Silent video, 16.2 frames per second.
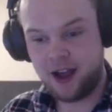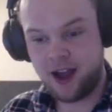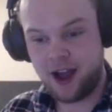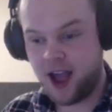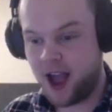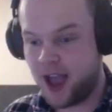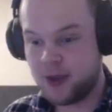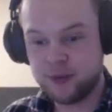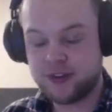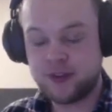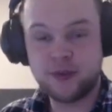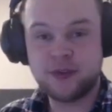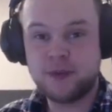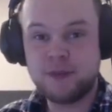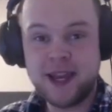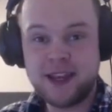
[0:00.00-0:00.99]
it was
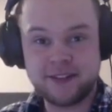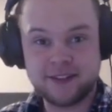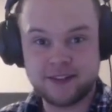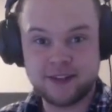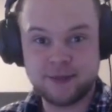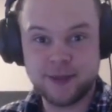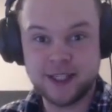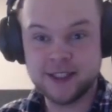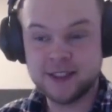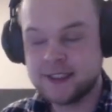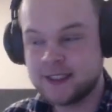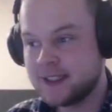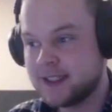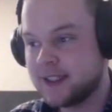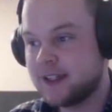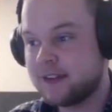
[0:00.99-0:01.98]
amazing to me.
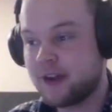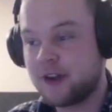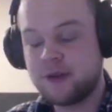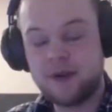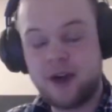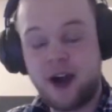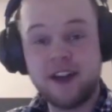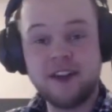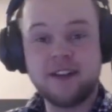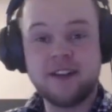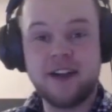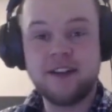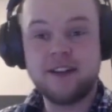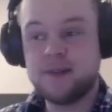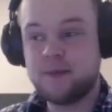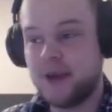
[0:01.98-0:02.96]
So I
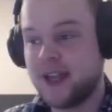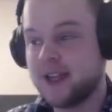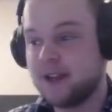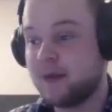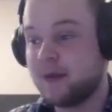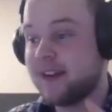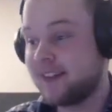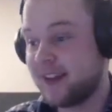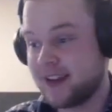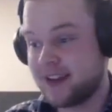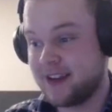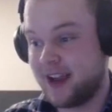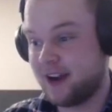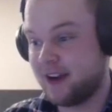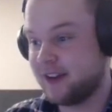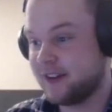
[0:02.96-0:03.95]
decided to make my second
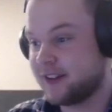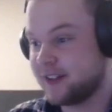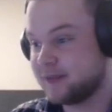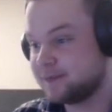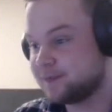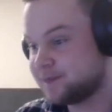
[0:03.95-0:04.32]
character.